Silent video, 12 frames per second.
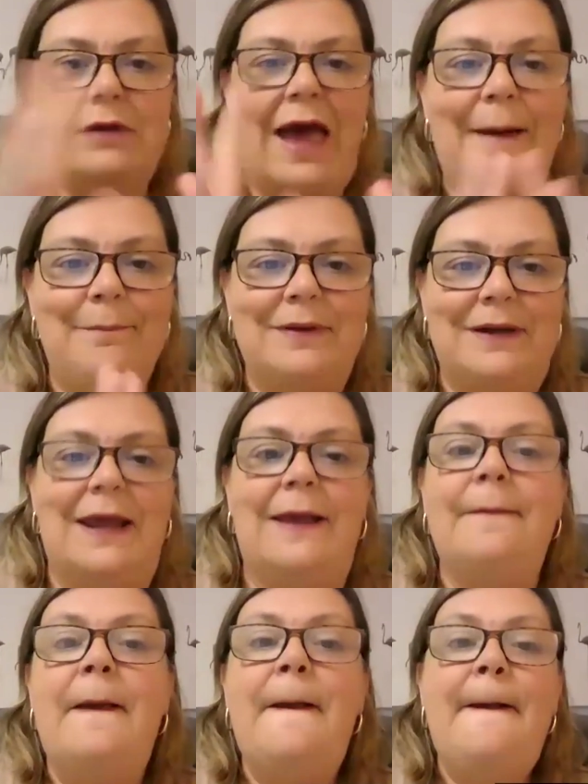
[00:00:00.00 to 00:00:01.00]

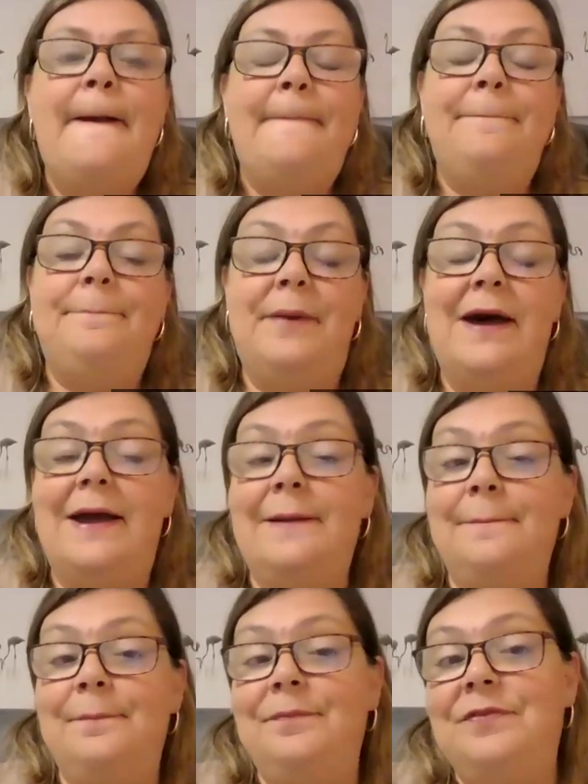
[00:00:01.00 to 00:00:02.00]
happening.
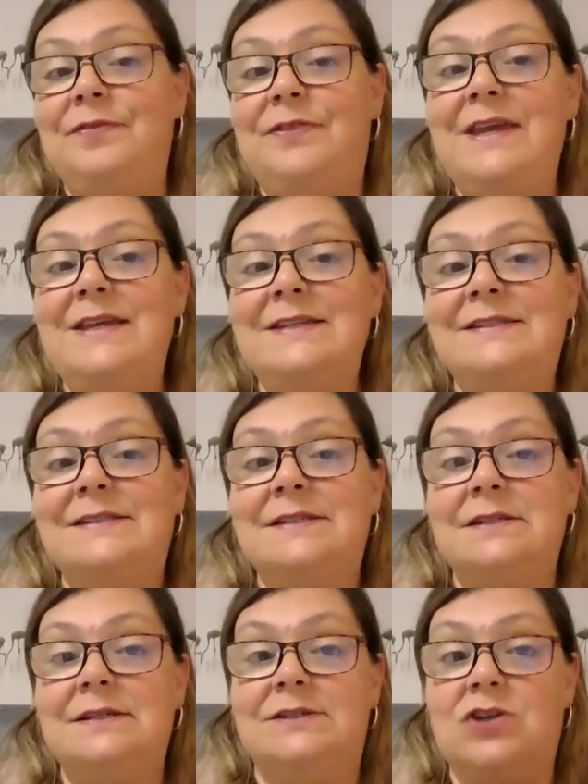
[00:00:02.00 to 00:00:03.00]
But
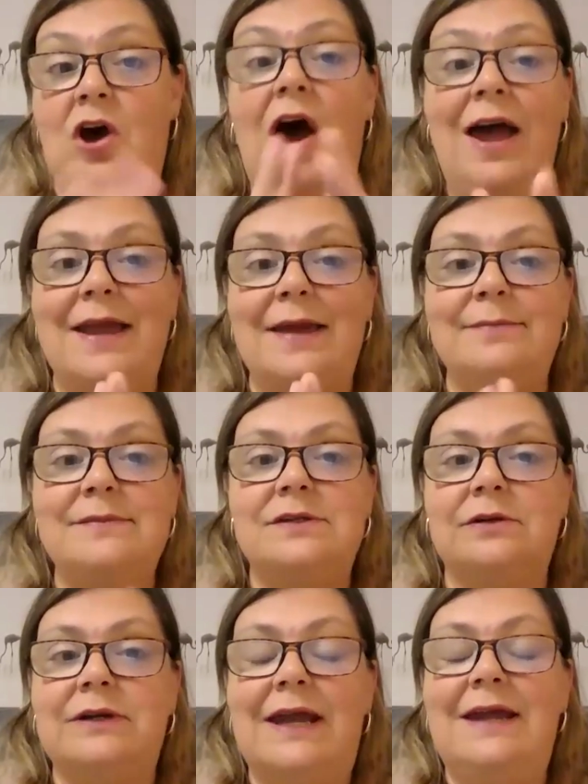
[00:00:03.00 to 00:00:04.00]
these
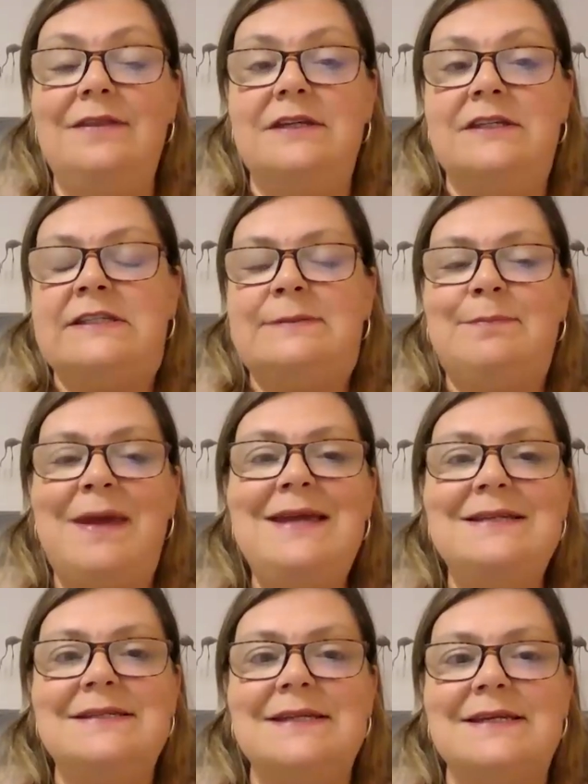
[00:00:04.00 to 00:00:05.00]
times, okay, these
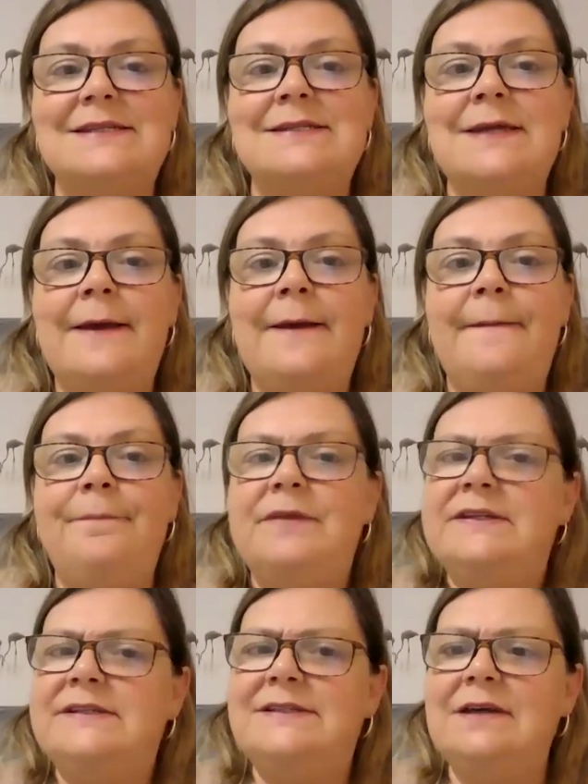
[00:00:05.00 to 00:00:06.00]
spaces
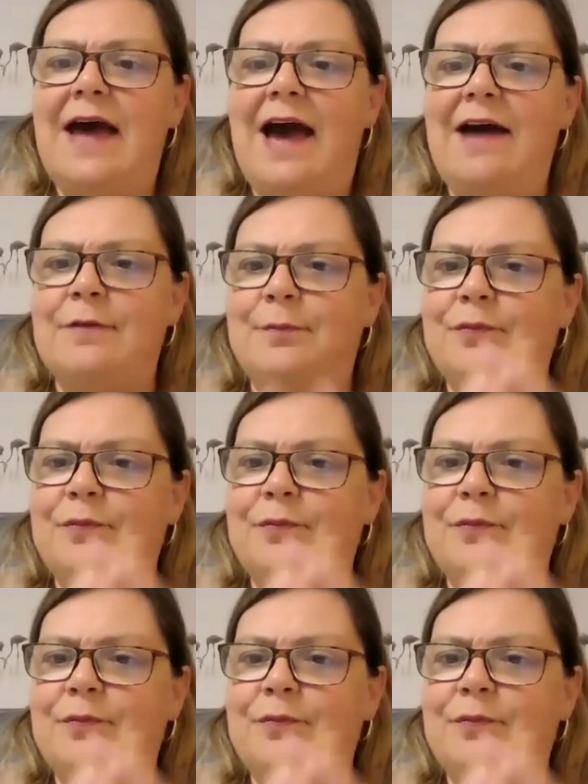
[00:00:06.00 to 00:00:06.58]
still have a